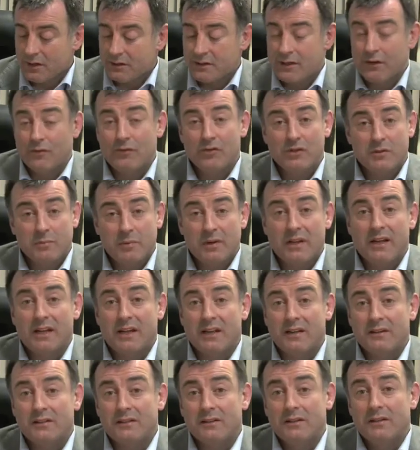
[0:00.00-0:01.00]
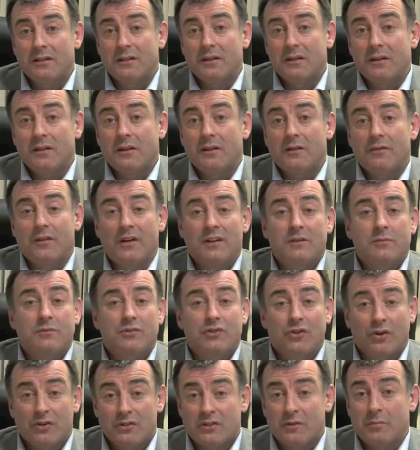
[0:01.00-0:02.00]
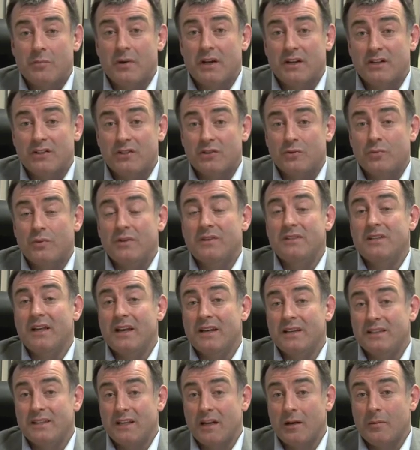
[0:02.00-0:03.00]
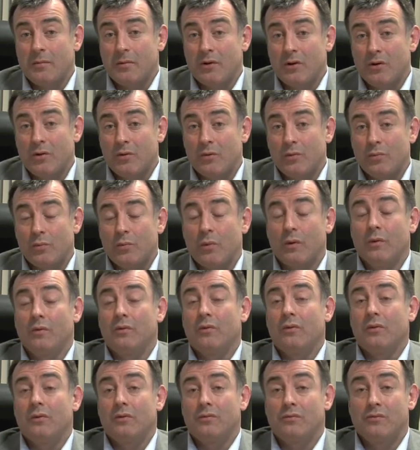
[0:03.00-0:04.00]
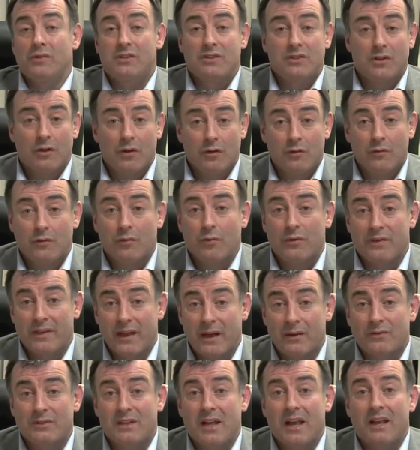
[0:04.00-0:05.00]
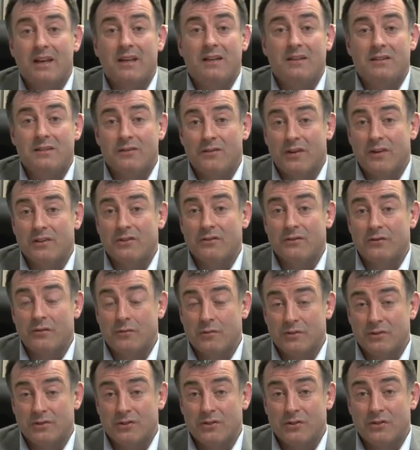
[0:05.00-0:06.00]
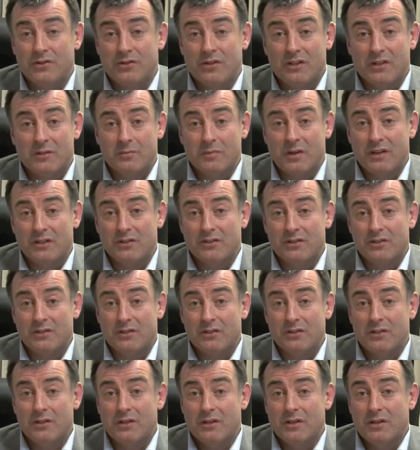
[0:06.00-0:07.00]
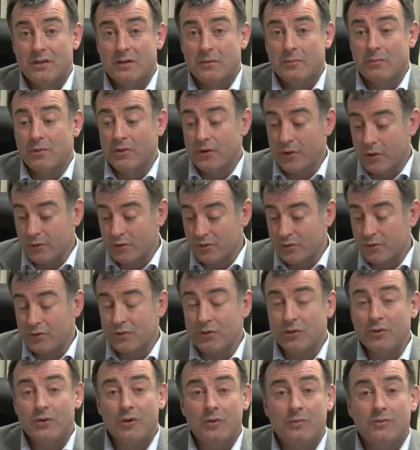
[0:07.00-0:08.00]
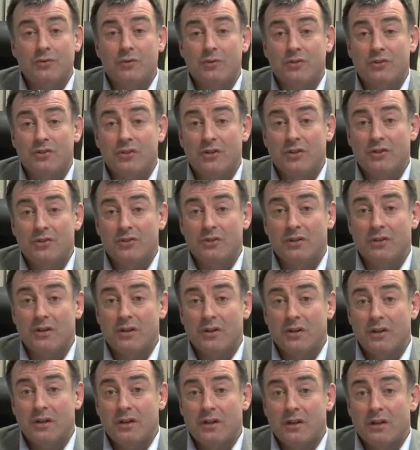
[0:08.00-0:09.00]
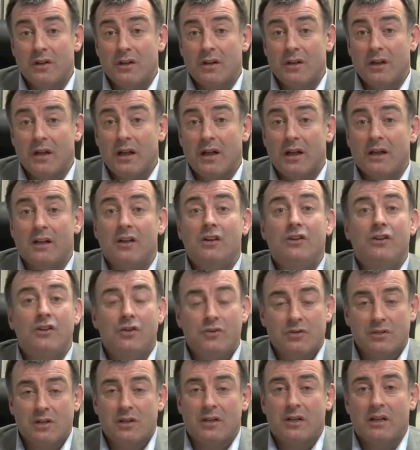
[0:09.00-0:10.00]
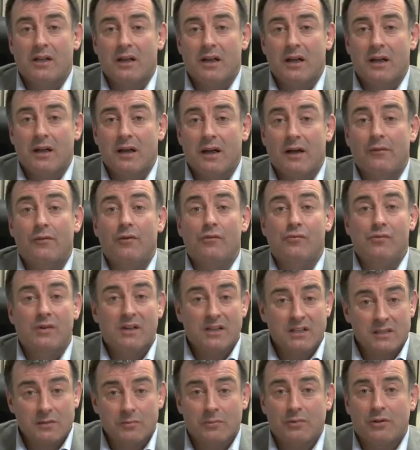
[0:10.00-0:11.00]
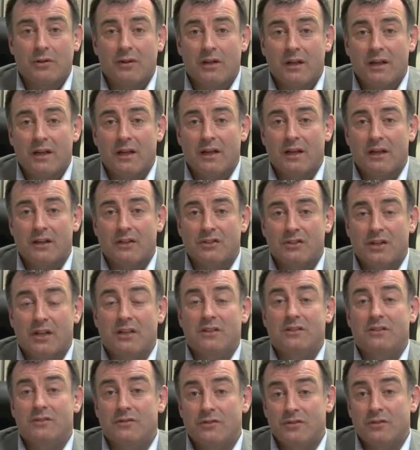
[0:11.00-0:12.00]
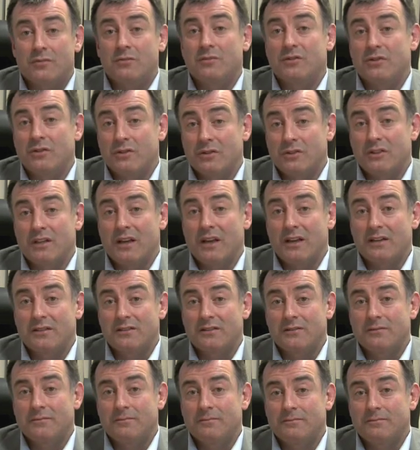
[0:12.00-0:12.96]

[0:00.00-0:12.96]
Generally speaking, the vast majority of patients with tennis elbow will resolve without any intervention from a surgeon, as mentioned, but those who do come to a surgeon can usually have a reasonable chance of some success.